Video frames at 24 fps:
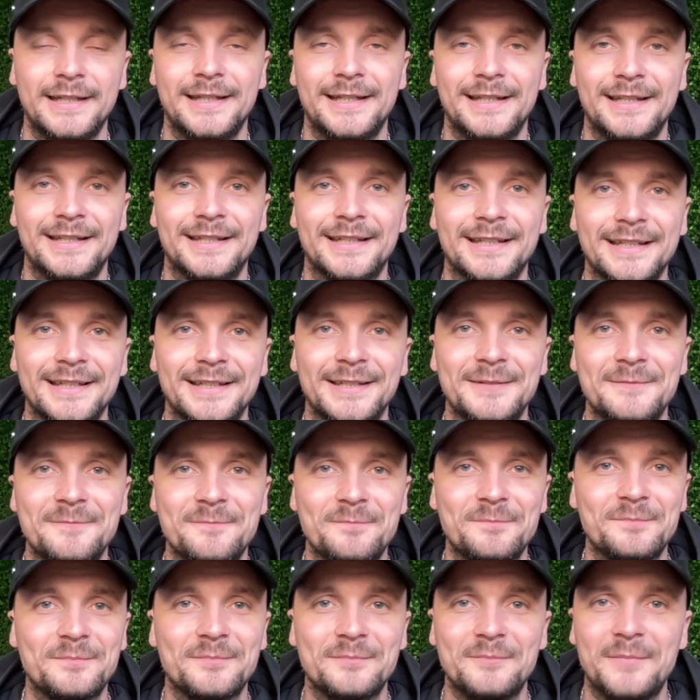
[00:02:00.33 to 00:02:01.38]

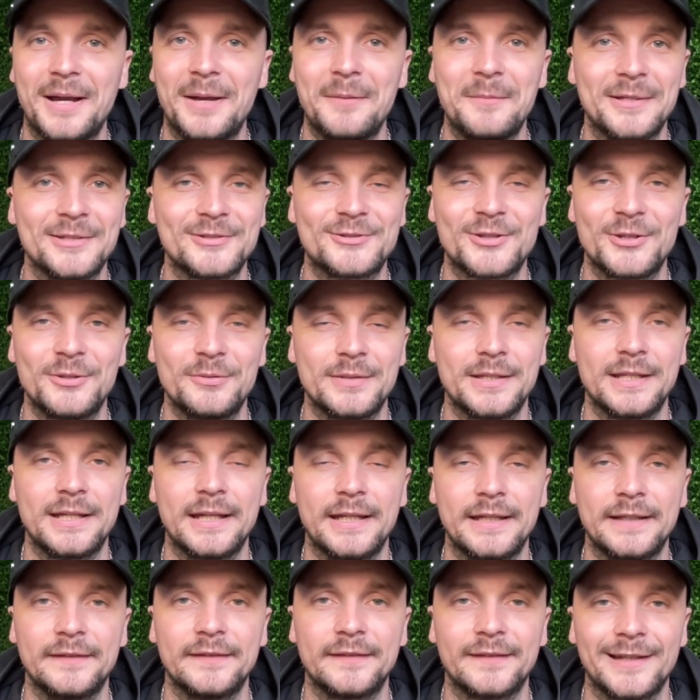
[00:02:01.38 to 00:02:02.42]
My man Junior
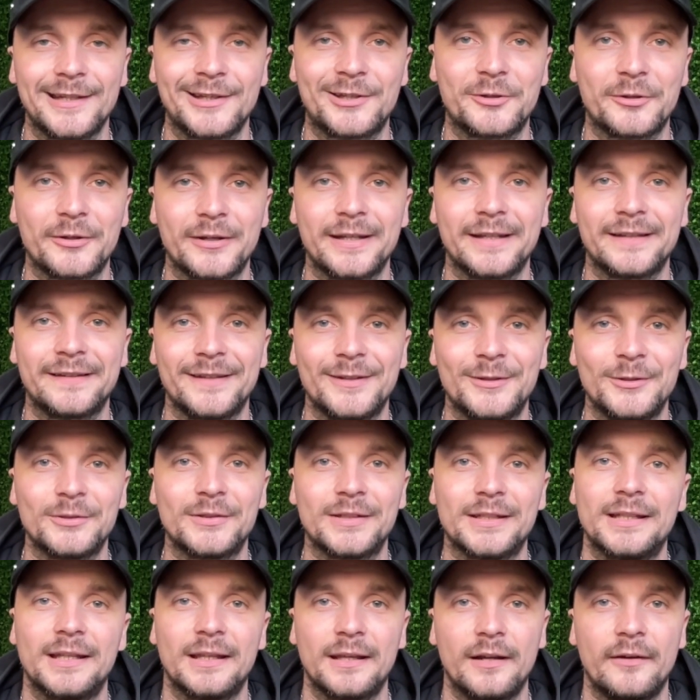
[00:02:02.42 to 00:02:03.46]
is crazy
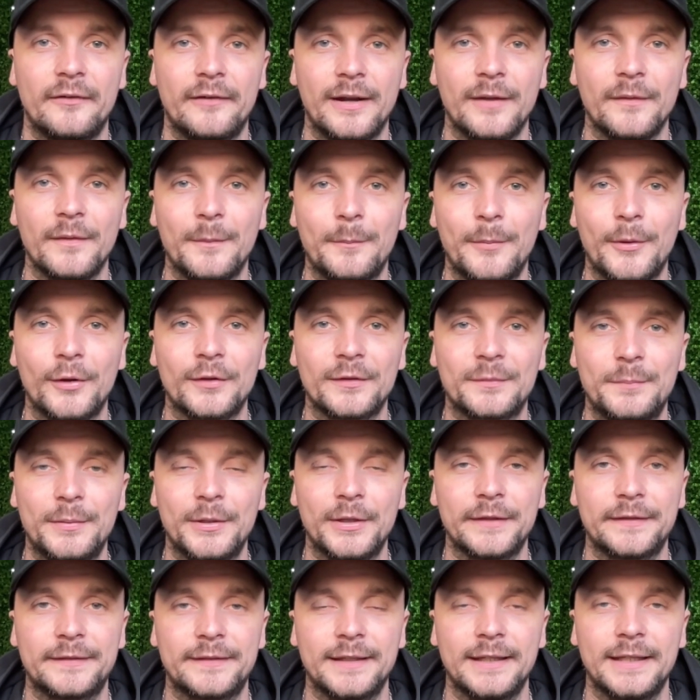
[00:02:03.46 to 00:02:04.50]
good in and around the box,
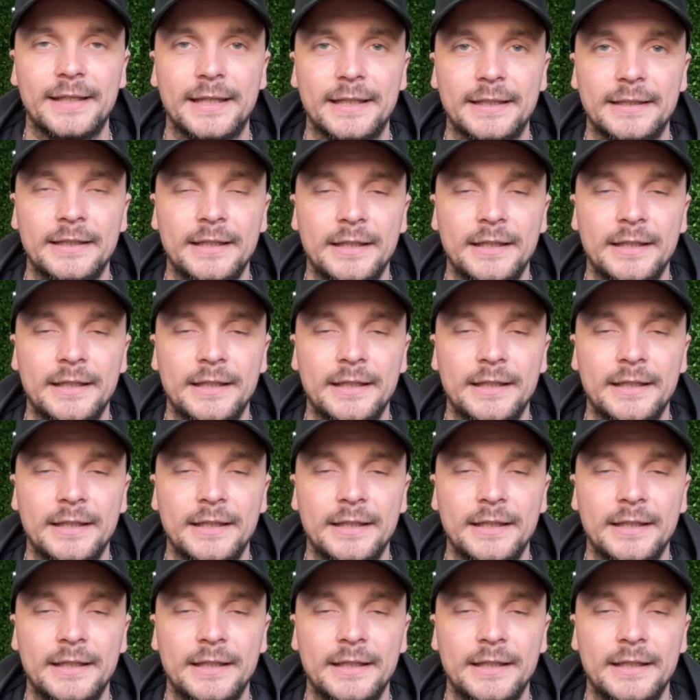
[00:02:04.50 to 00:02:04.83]
bursting in.